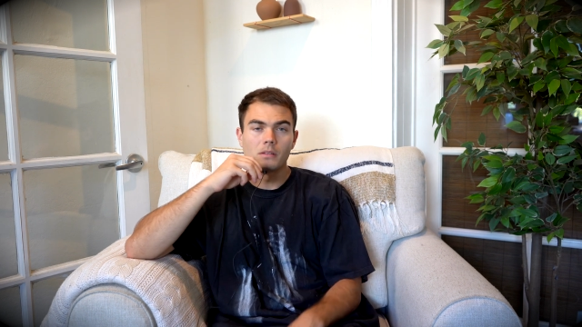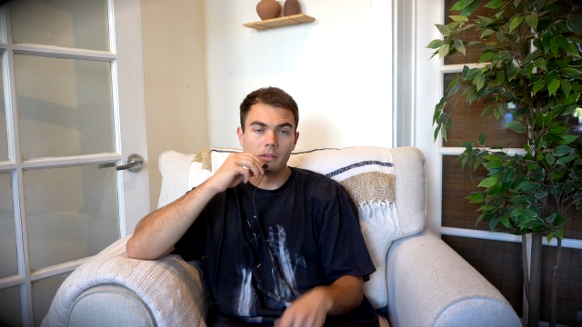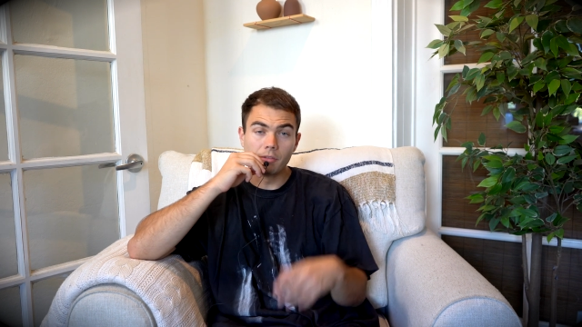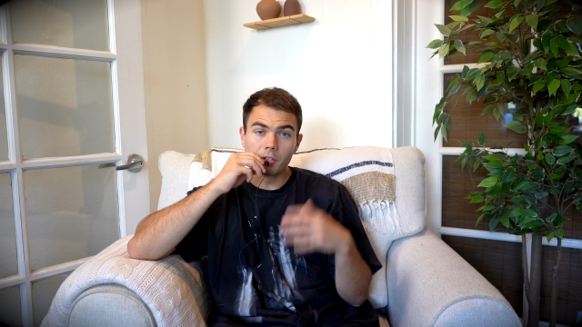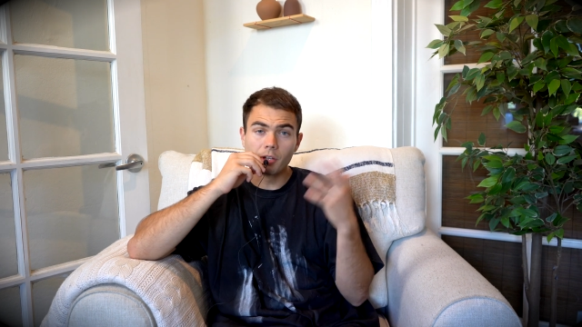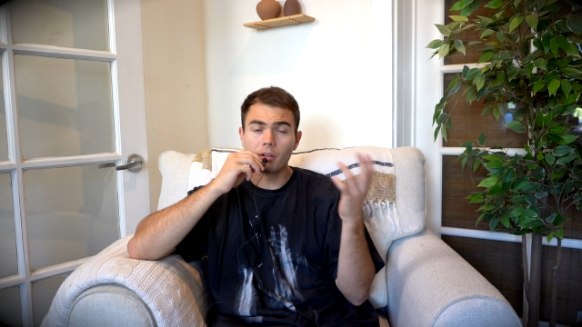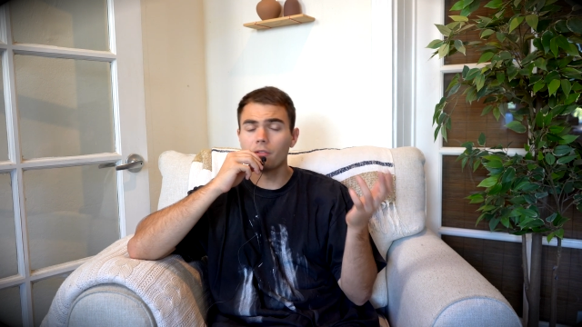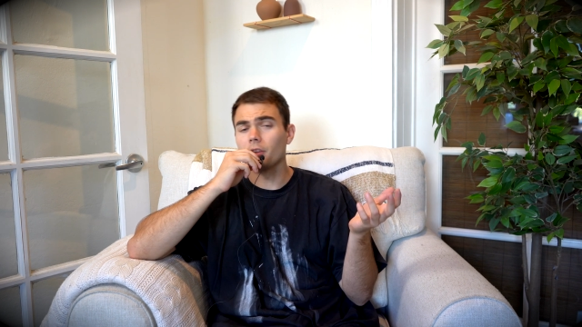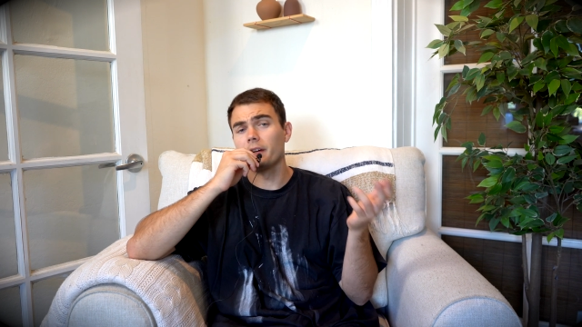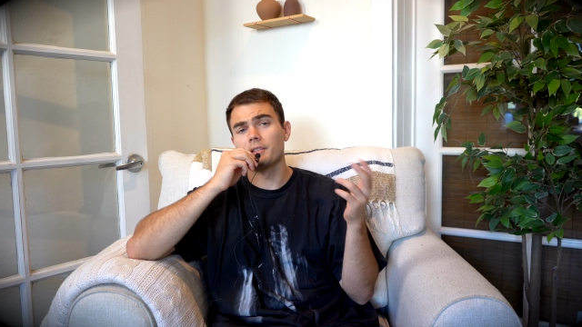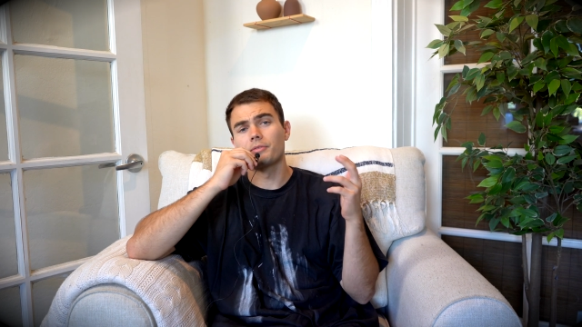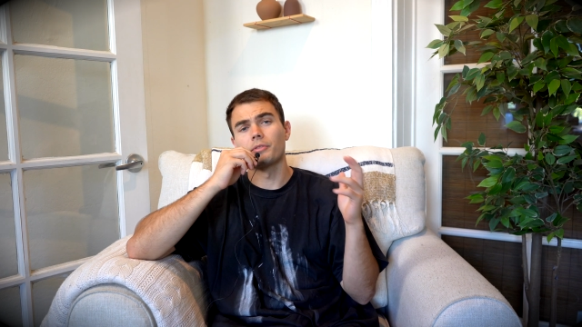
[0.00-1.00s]
Living here over the
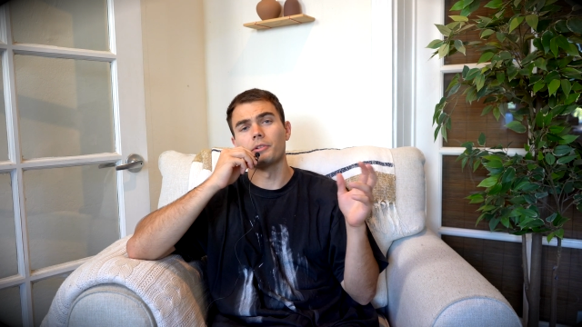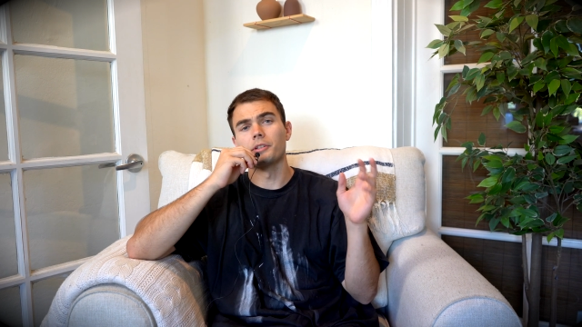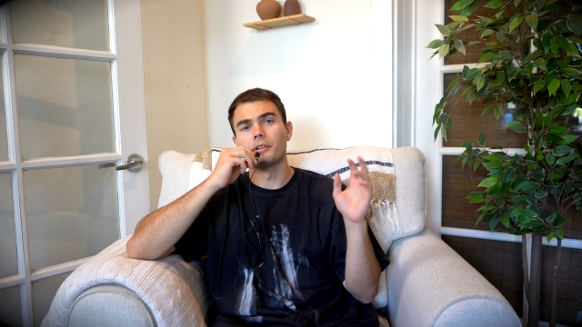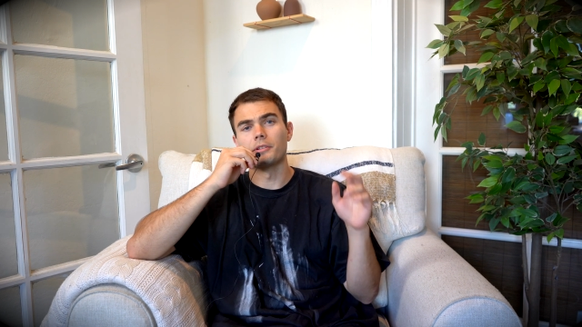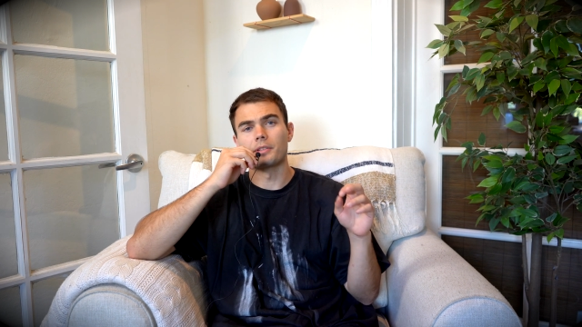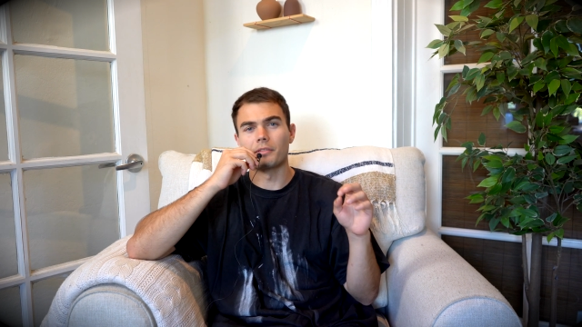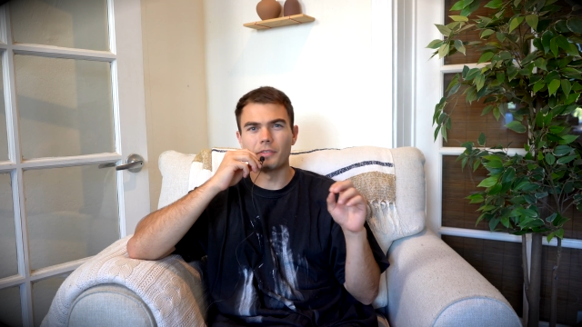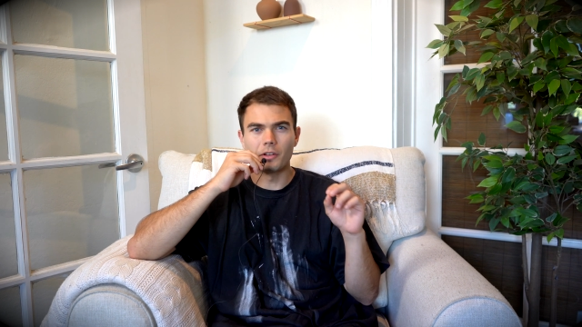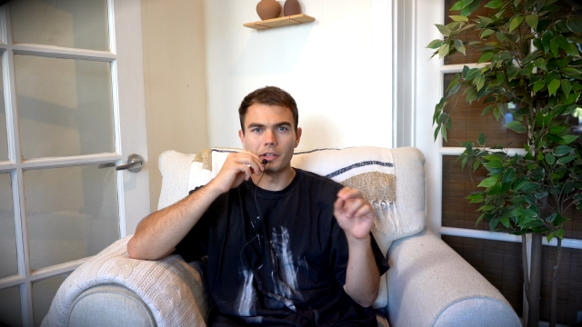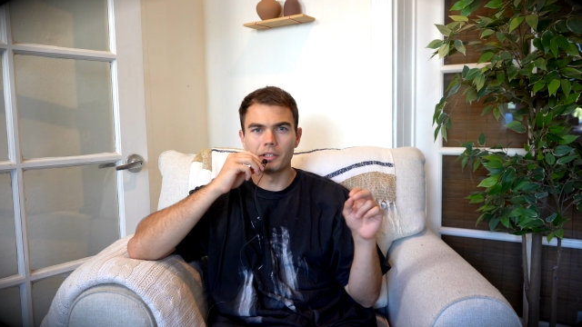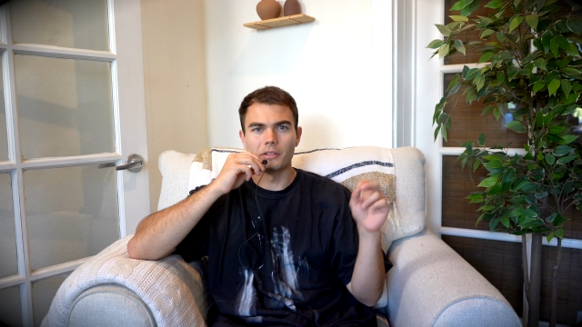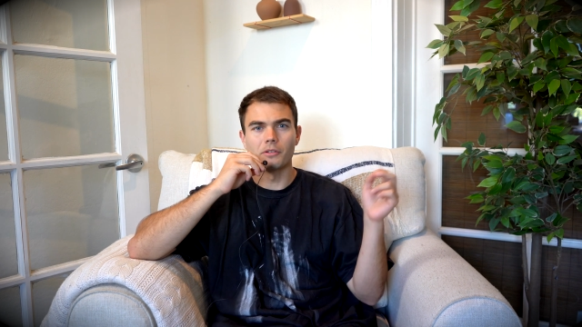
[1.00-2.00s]
last 4 years, I
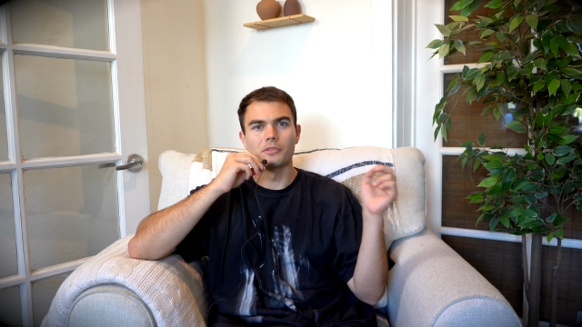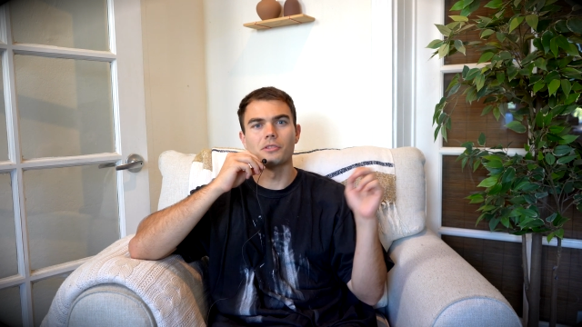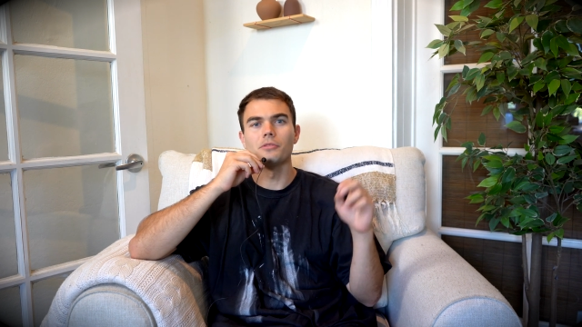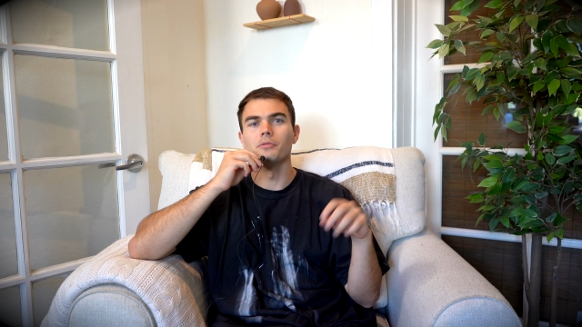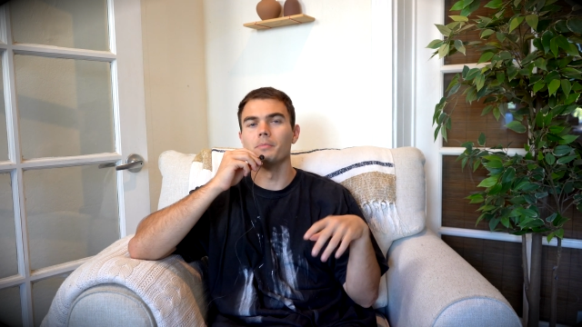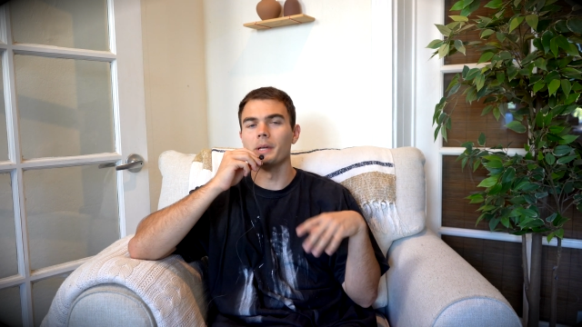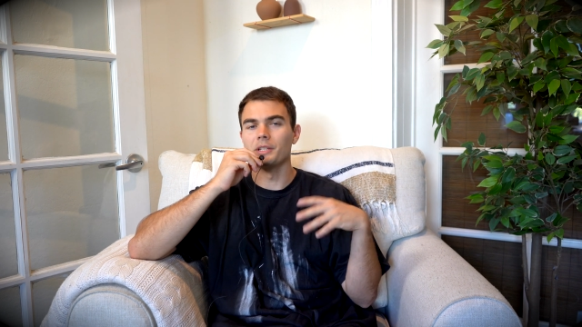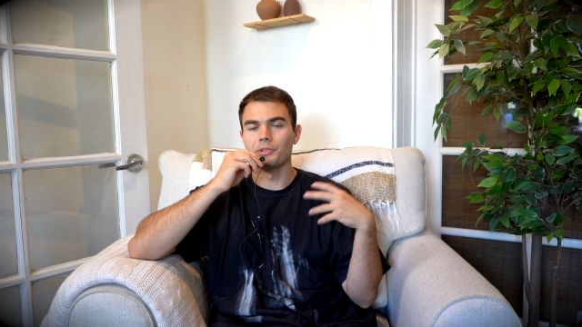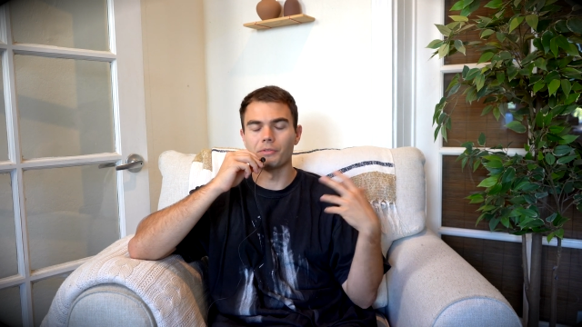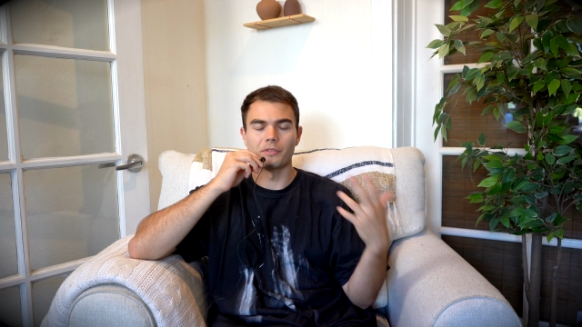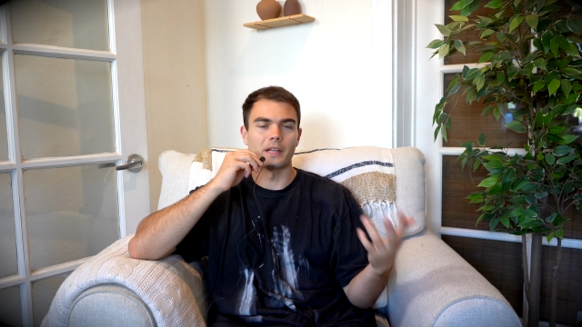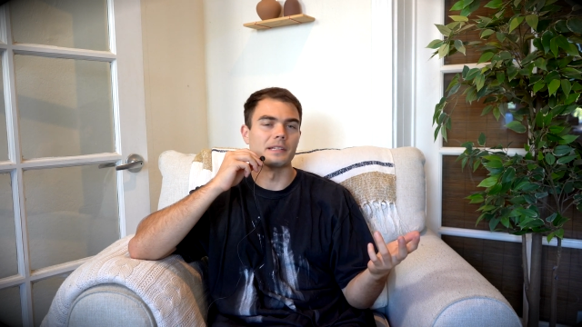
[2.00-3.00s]
felt like there were two
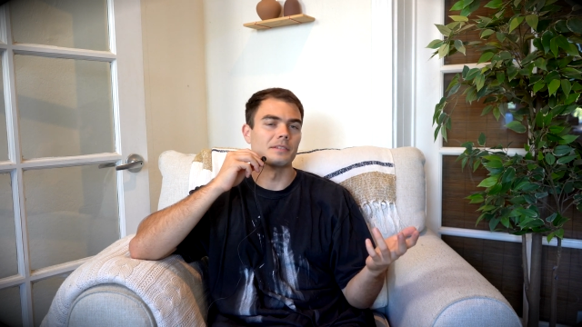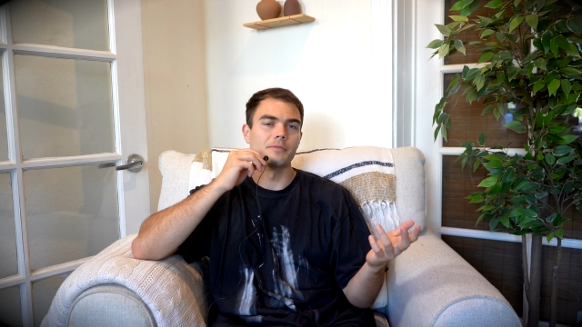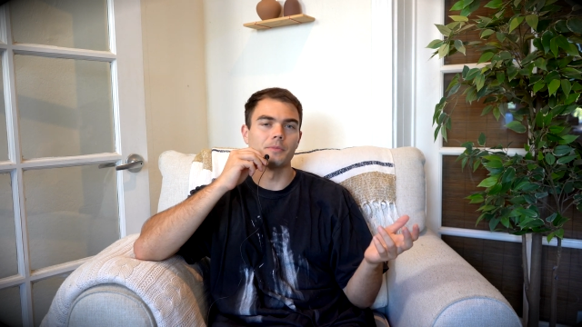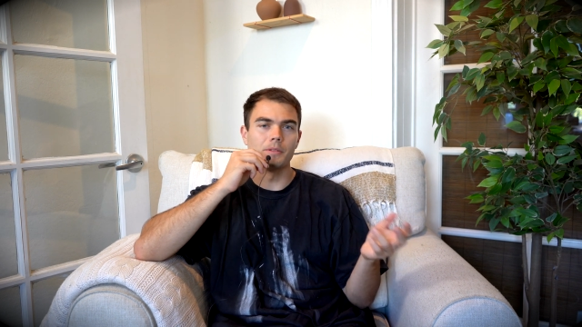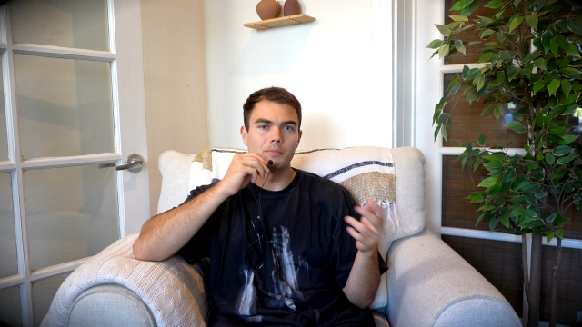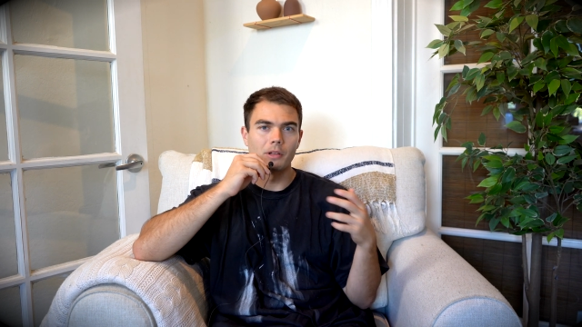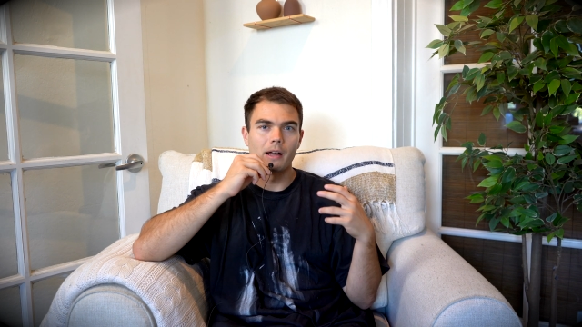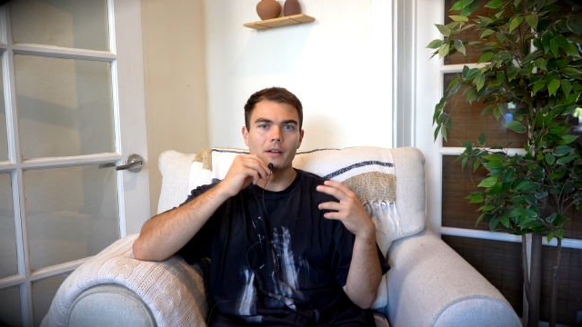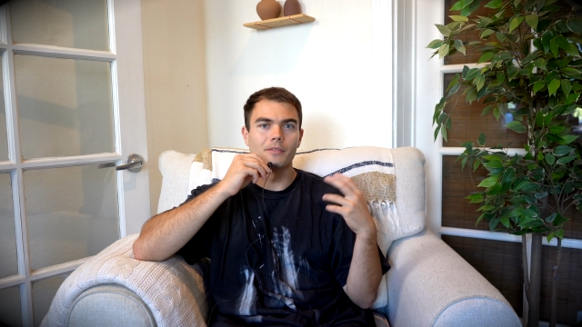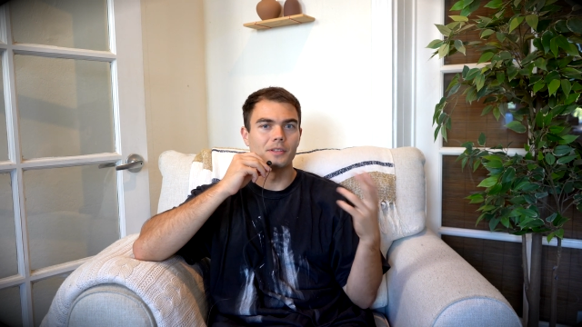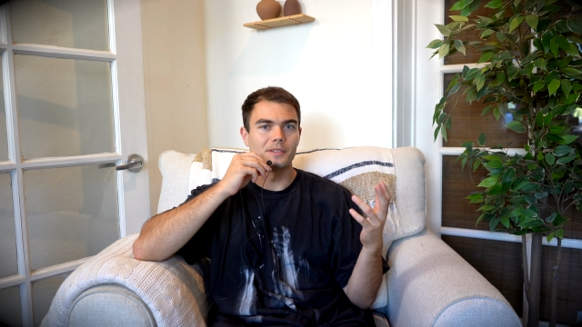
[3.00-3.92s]
major flights of people out of the